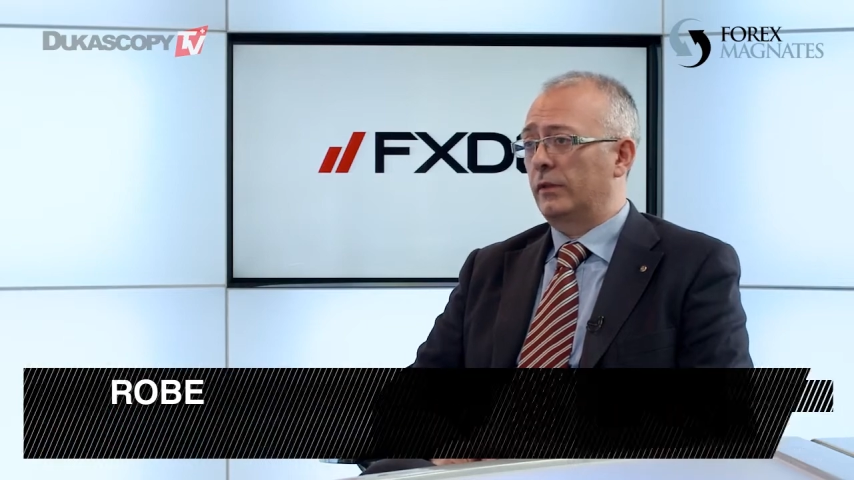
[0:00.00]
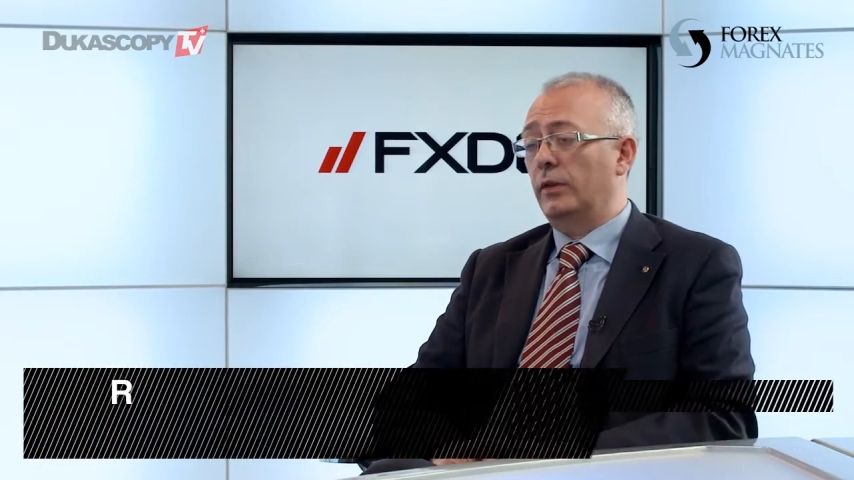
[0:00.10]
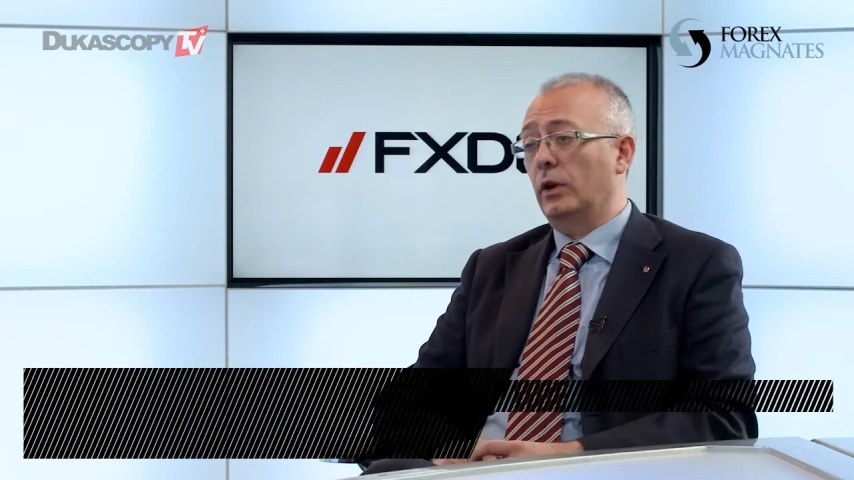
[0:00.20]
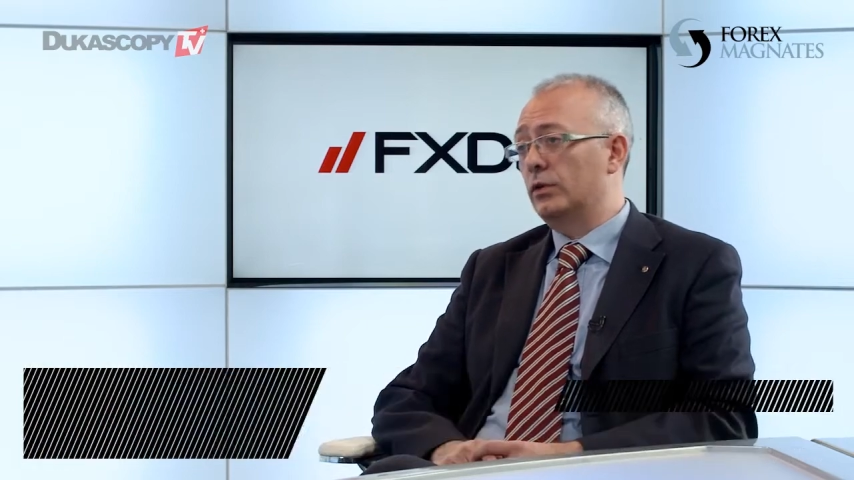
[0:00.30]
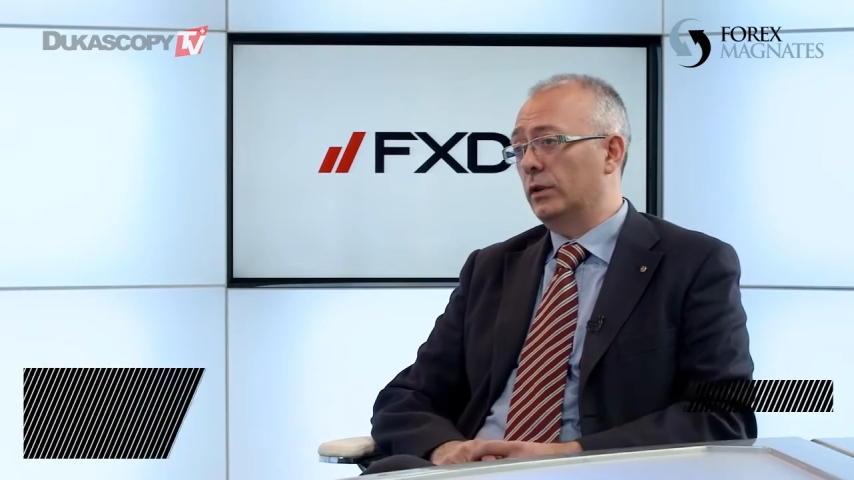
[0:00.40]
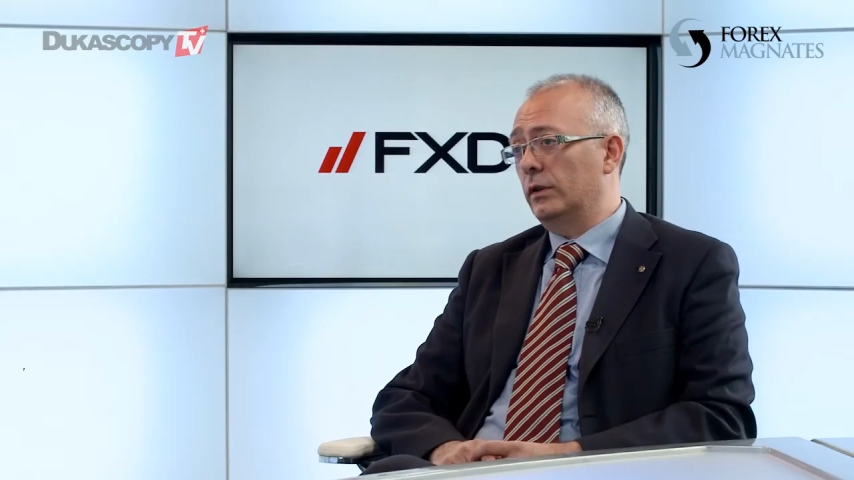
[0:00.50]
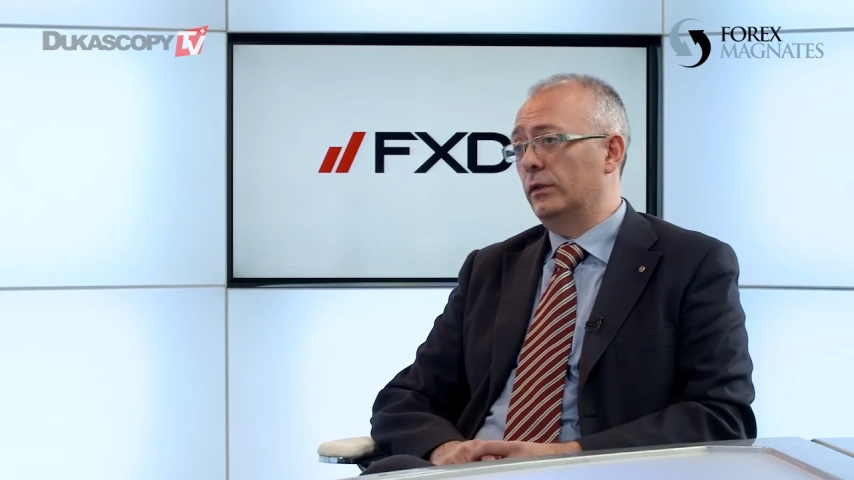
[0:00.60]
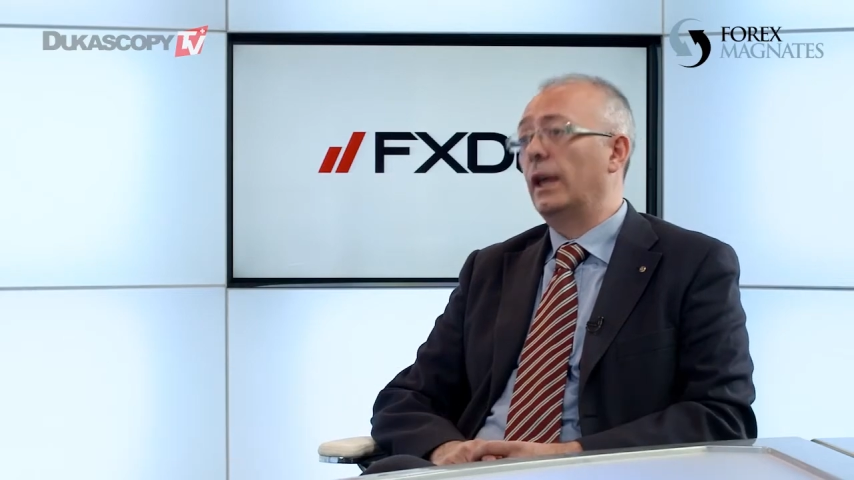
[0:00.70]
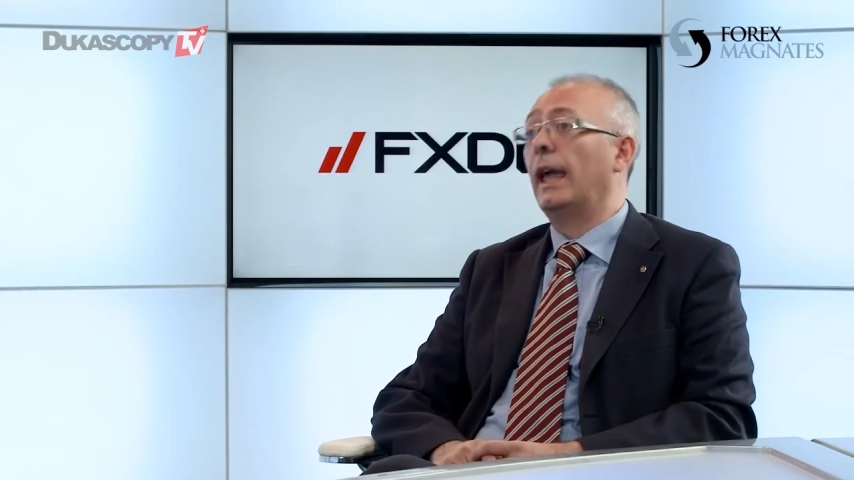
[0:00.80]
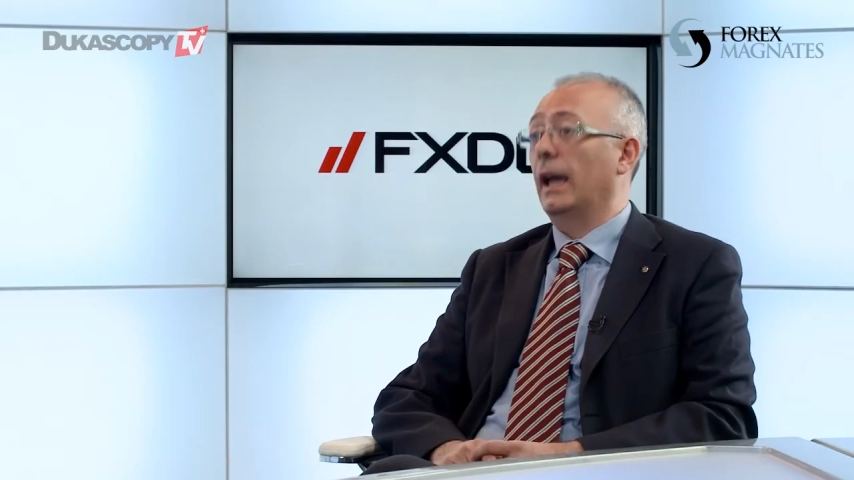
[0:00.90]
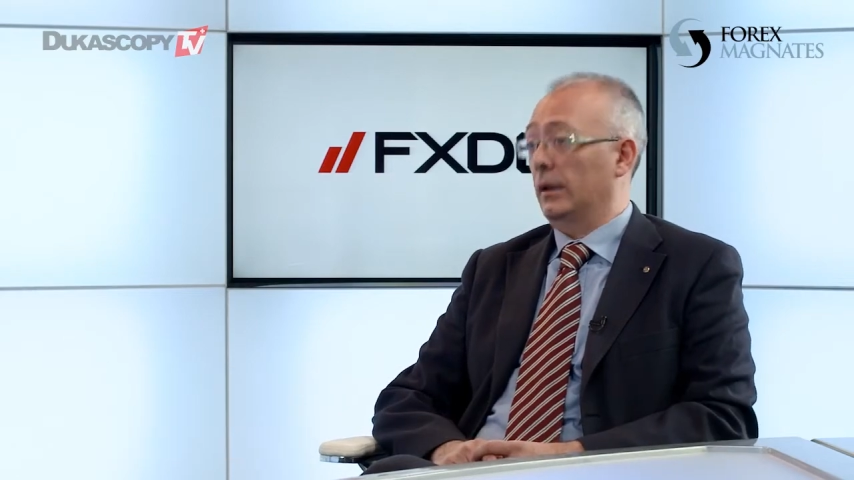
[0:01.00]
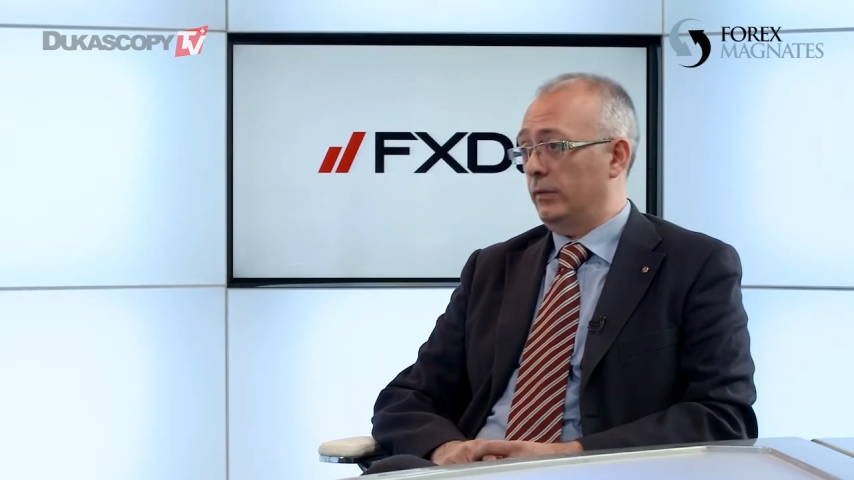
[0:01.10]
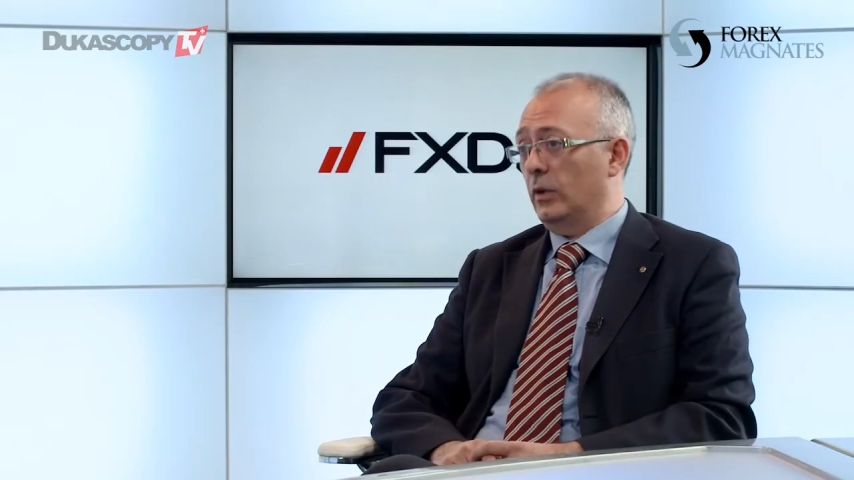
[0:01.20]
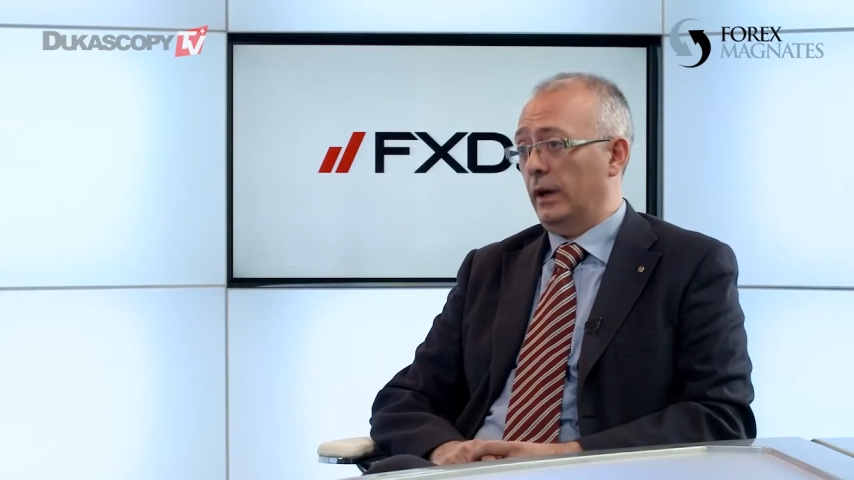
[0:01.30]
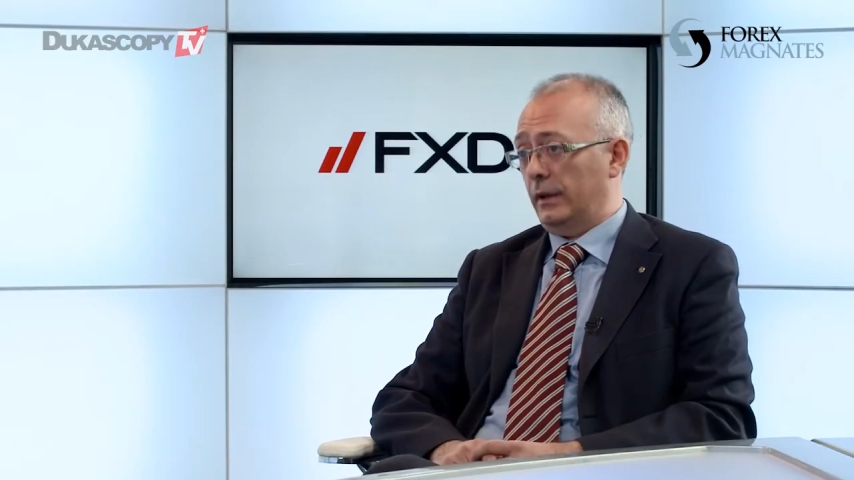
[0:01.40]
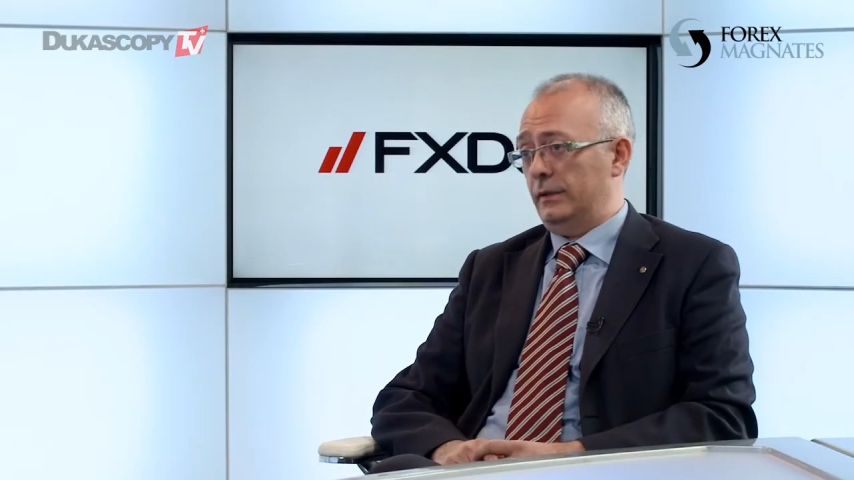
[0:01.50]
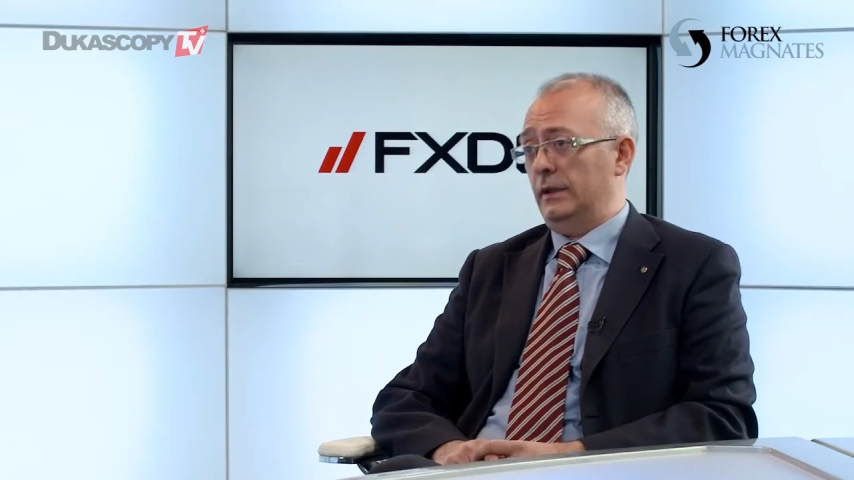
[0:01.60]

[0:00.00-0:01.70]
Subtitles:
futures, and Forex.